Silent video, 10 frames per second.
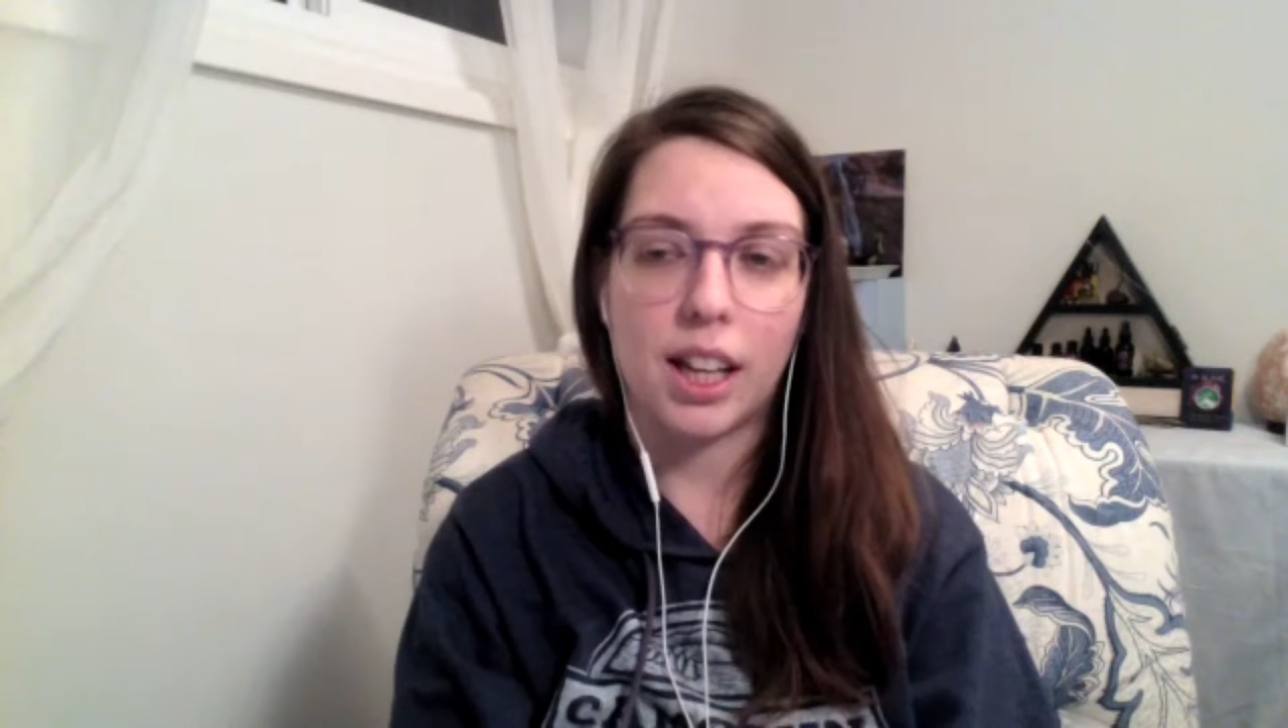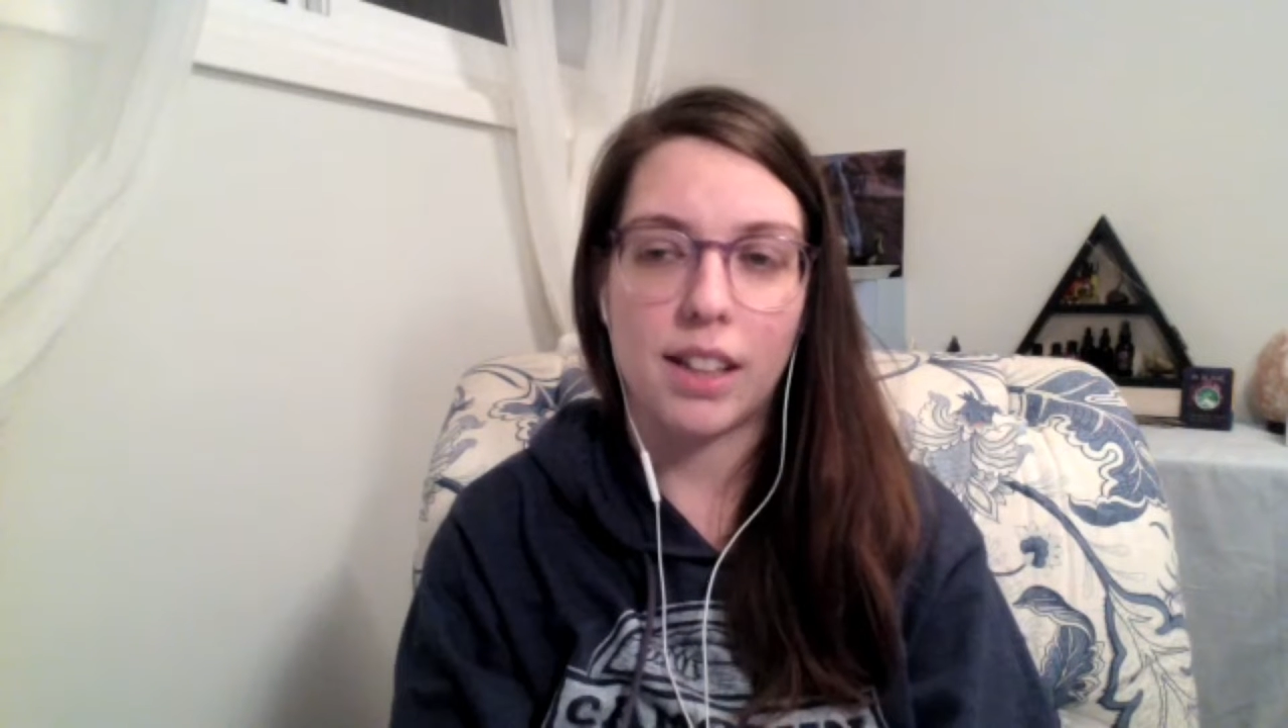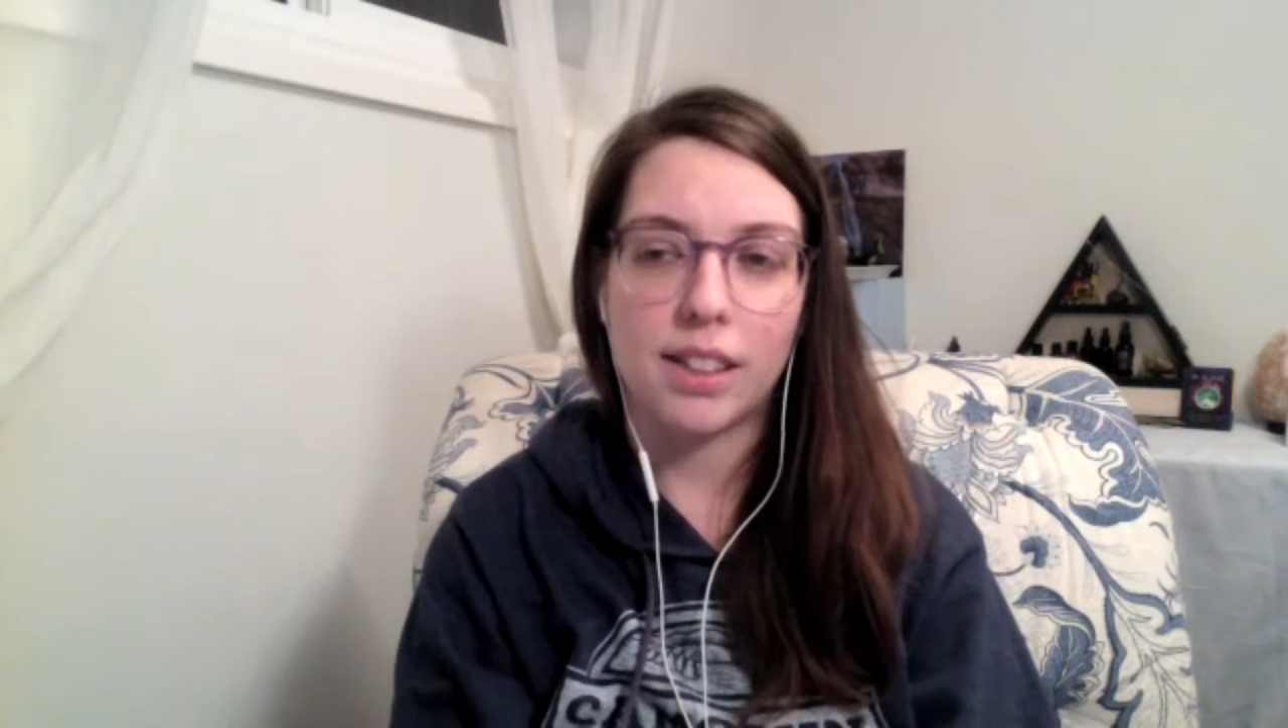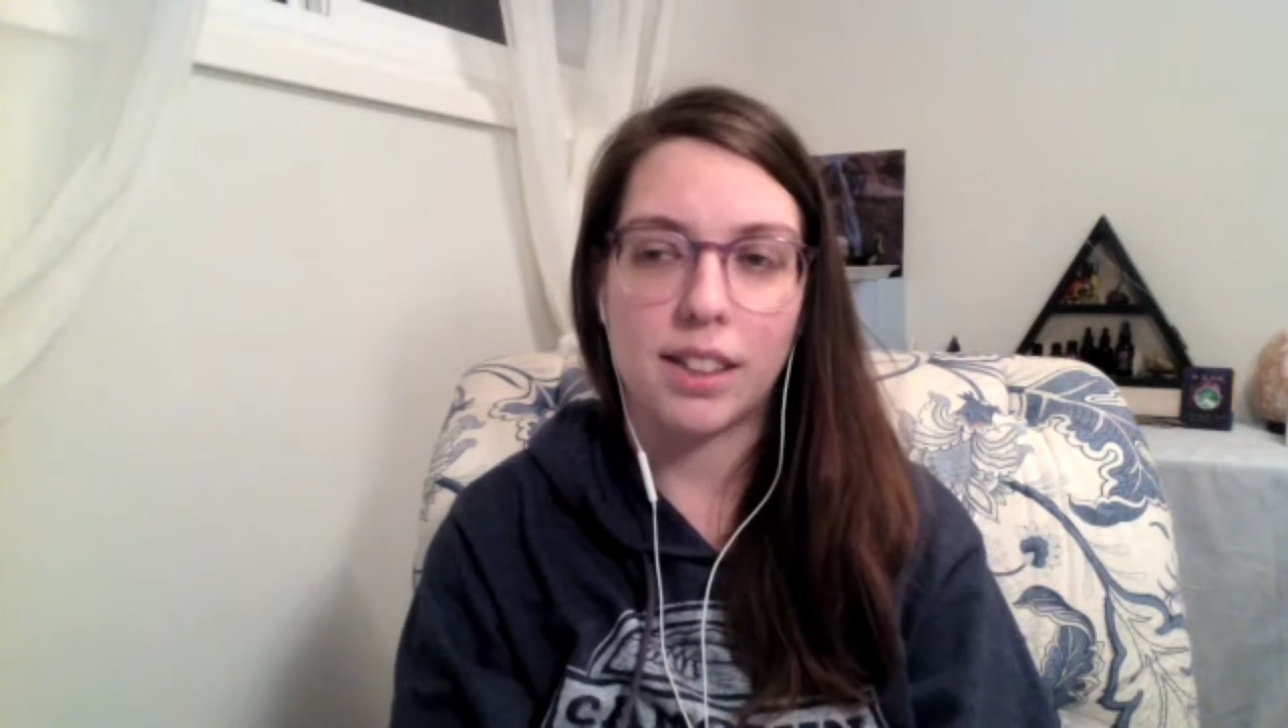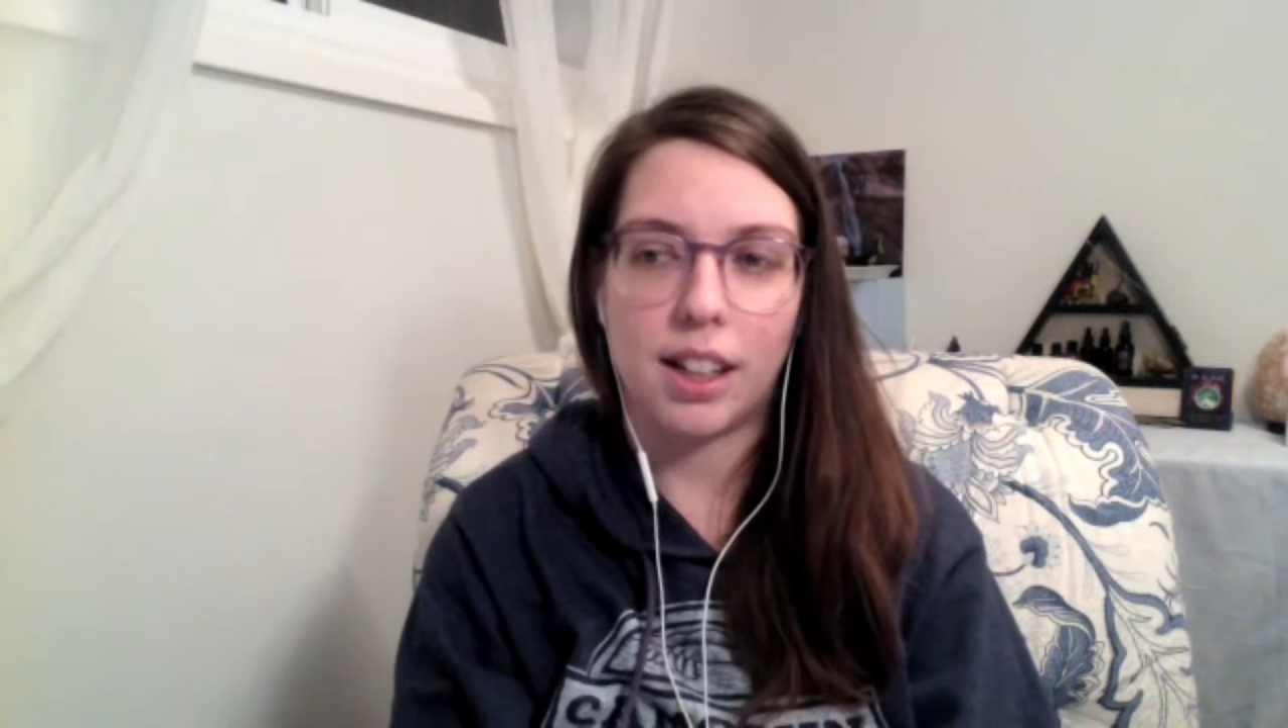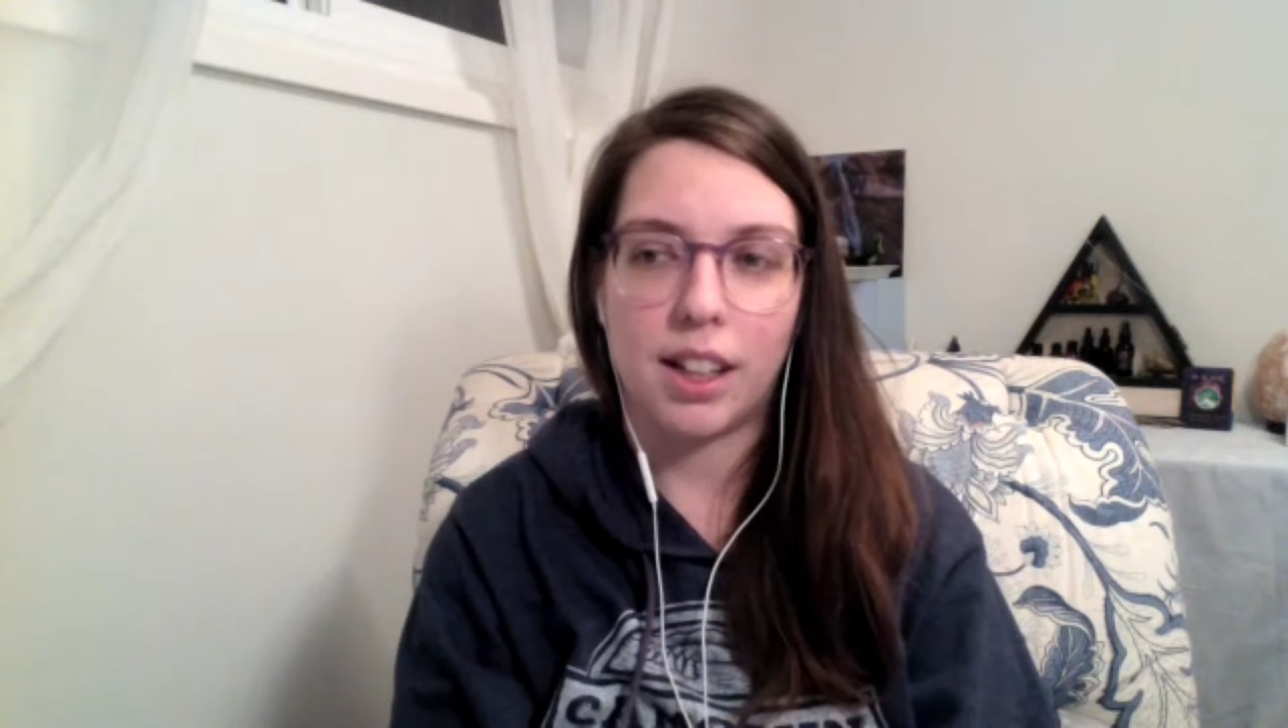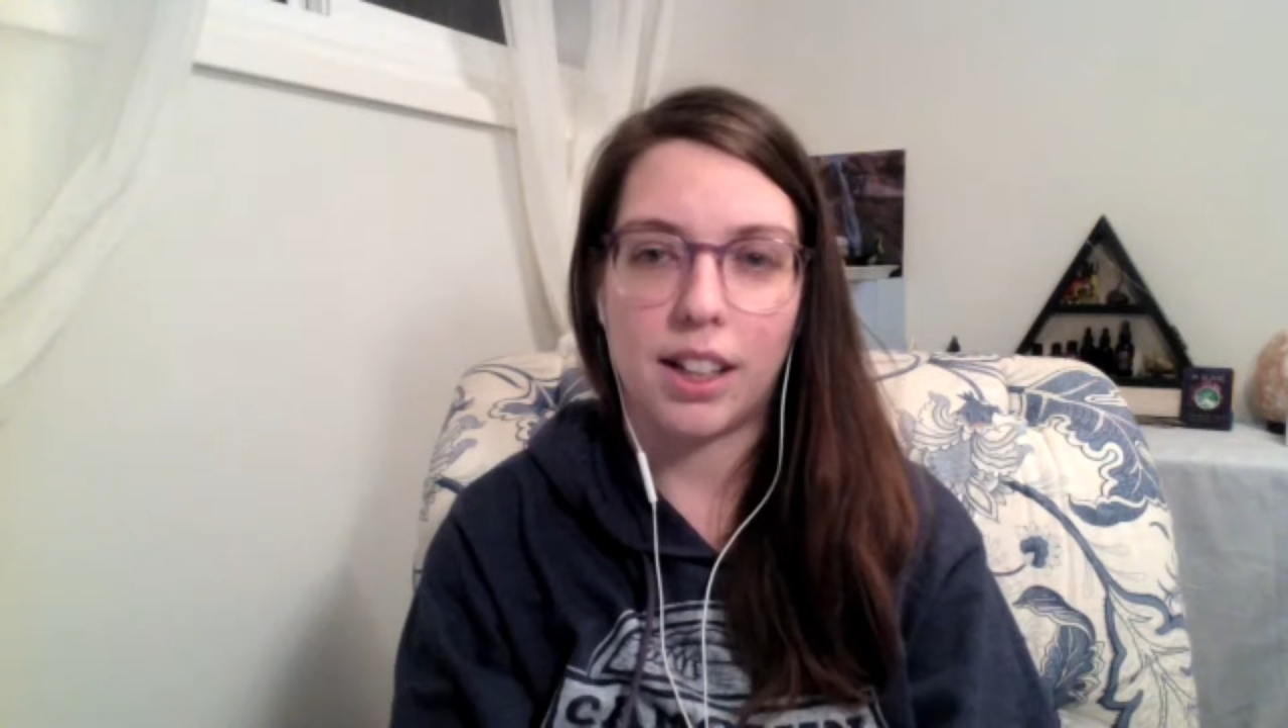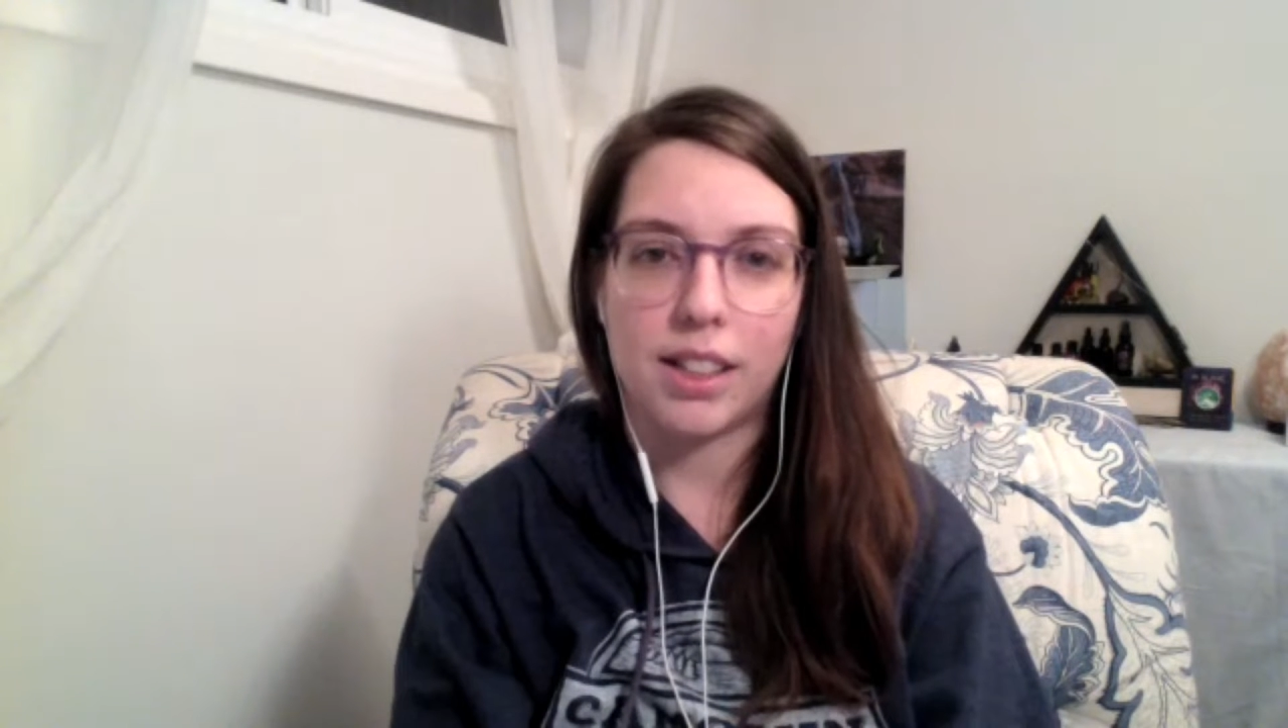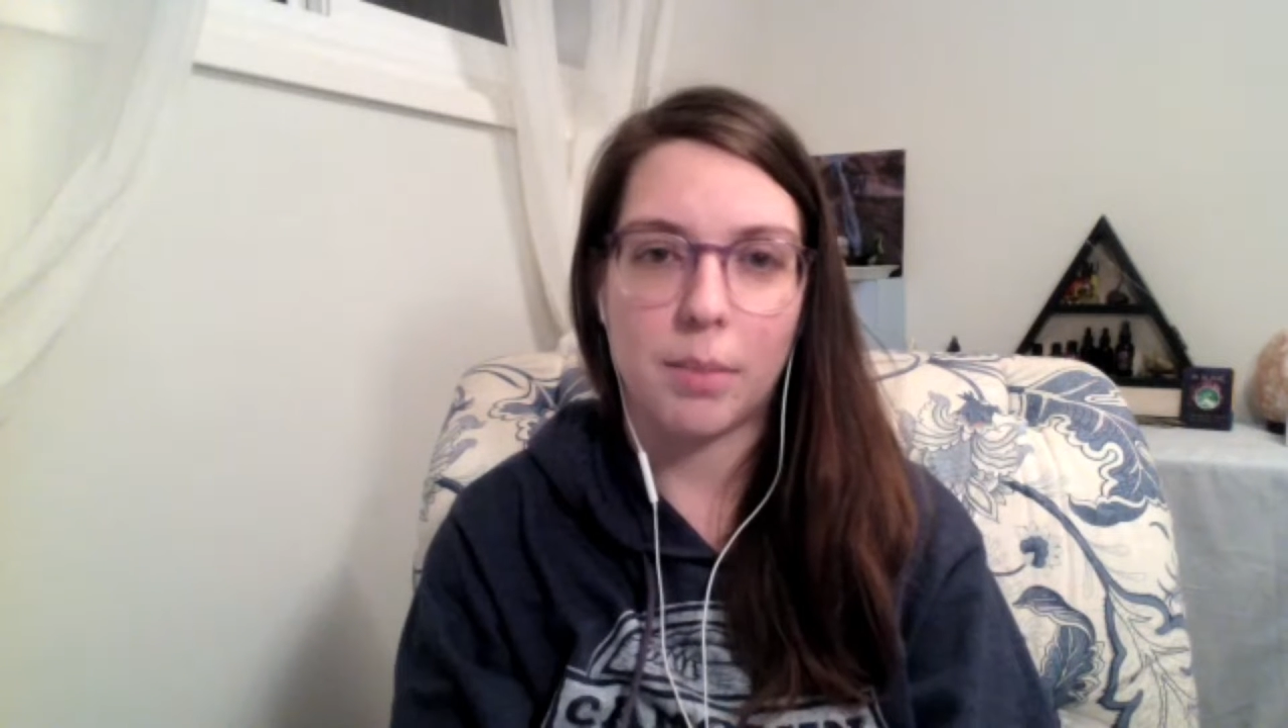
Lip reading: It's a